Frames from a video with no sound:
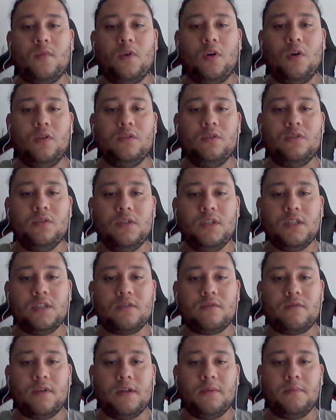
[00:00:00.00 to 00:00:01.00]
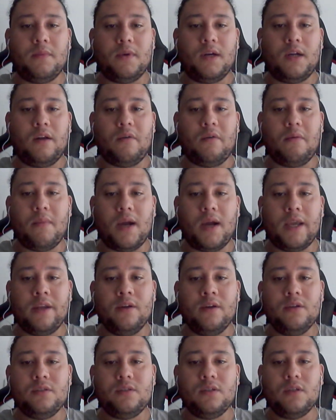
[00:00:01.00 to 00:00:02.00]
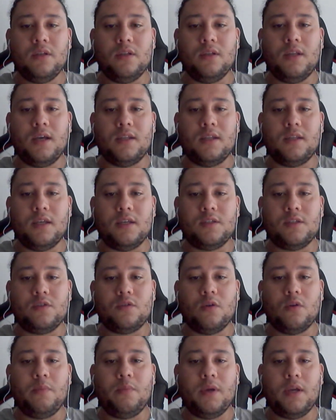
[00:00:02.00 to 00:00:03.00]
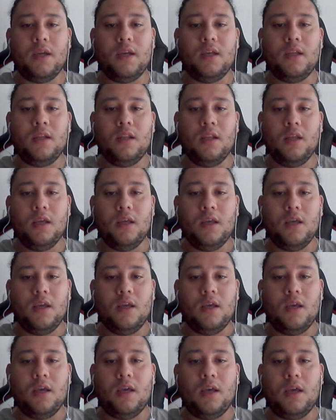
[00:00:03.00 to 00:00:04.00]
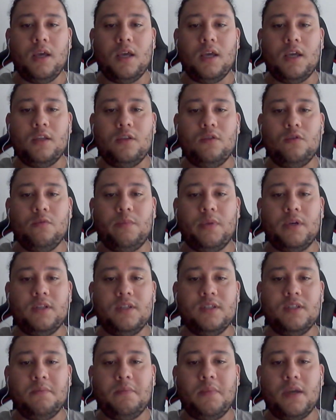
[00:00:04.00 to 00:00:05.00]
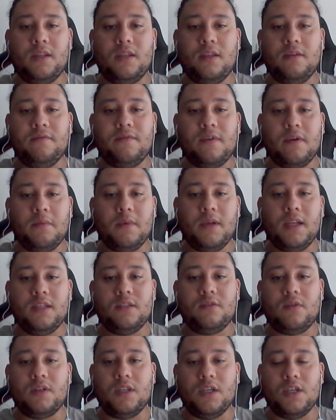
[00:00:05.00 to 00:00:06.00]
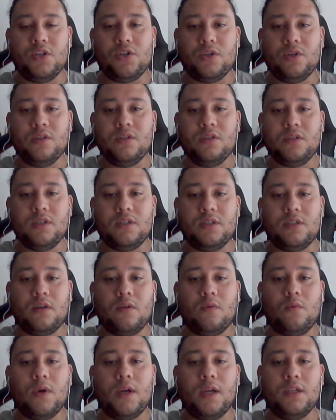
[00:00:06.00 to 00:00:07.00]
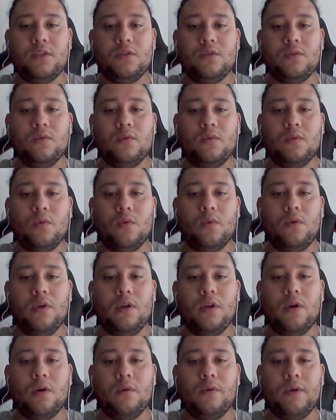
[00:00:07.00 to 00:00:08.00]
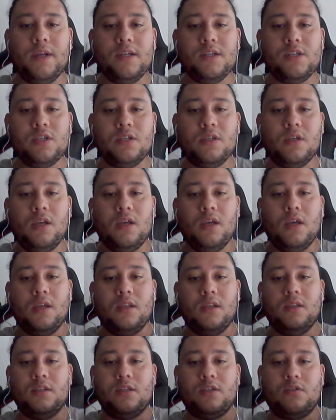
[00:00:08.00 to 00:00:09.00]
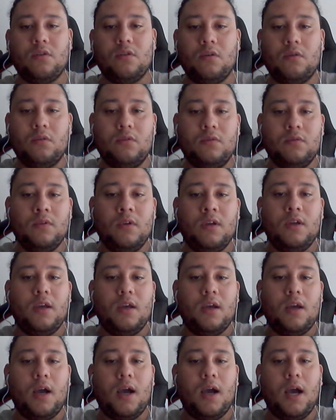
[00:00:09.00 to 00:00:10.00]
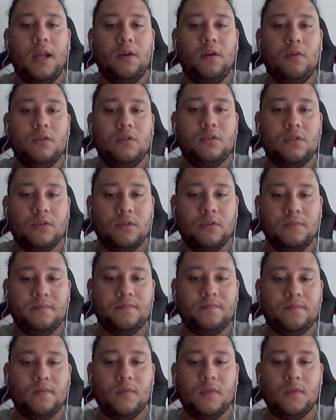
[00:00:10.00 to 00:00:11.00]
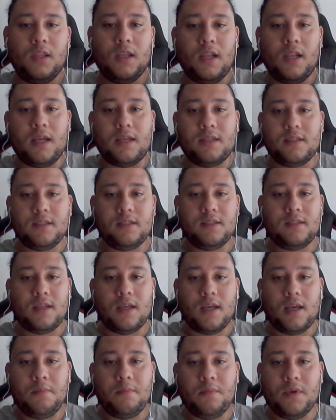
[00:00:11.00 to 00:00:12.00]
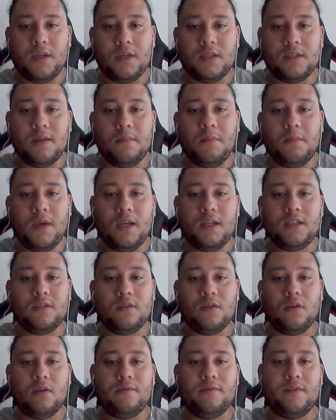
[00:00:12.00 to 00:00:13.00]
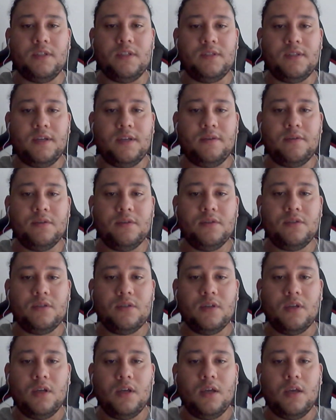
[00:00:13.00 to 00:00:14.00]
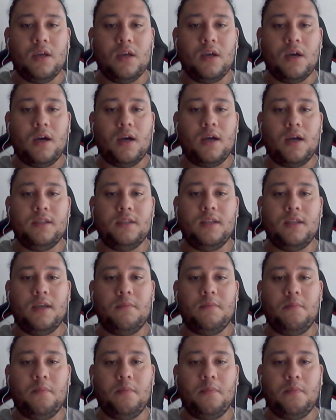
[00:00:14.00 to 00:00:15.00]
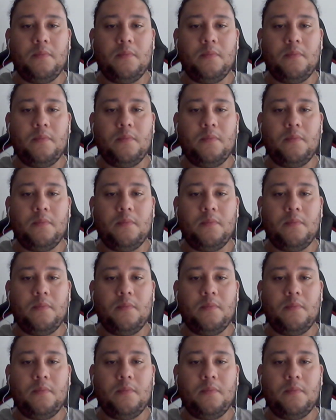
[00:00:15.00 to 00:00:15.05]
Also, the script reminds us that stopping to participate in family traditions is a way to nourish the soul. And also, the last step is the mix of the serious and the